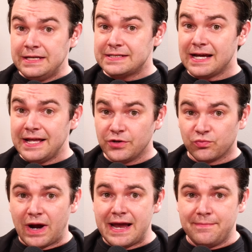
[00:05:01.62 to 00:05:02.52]
Inside the
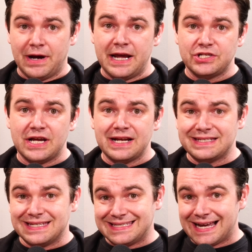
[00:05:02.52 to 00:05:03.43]
right mic jack
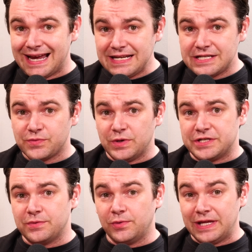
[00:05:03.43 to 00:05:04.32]
is a tiny
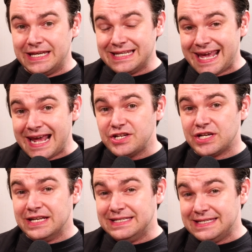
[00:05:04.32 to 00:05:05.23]
switch that will engage
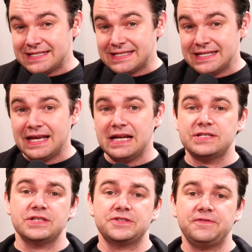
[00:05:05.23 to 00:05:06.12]
and
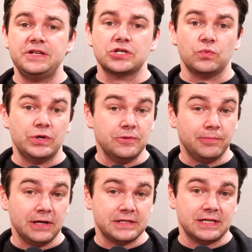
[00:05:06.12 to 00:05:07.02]
disengage this feature when you
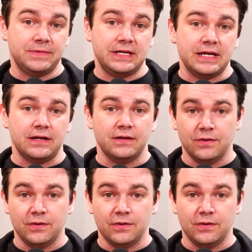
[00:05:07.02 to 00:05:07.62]
plug something in.